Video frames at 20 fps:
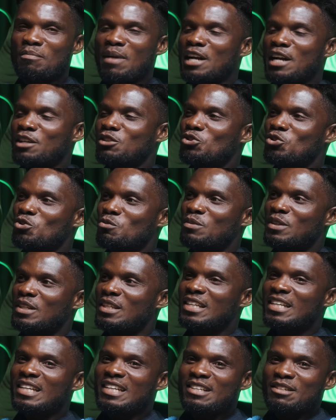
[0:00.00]
man should be
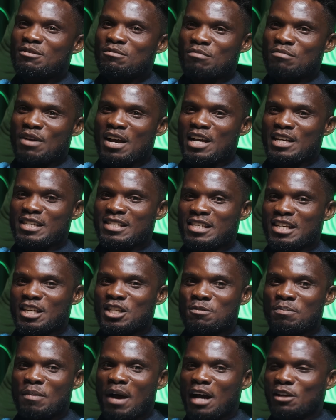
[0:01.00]

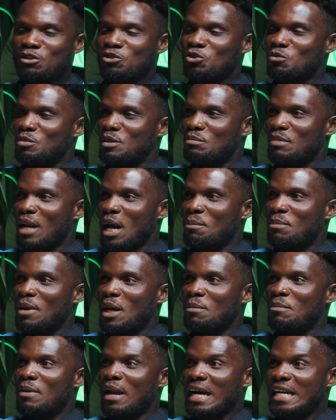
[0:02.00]
6 packs, should be blah
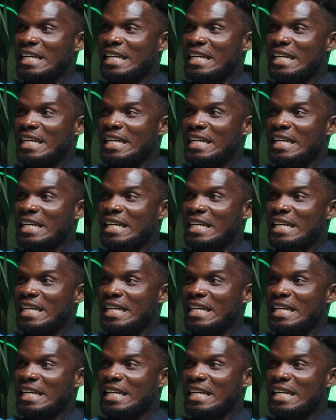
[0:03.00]
blah blah.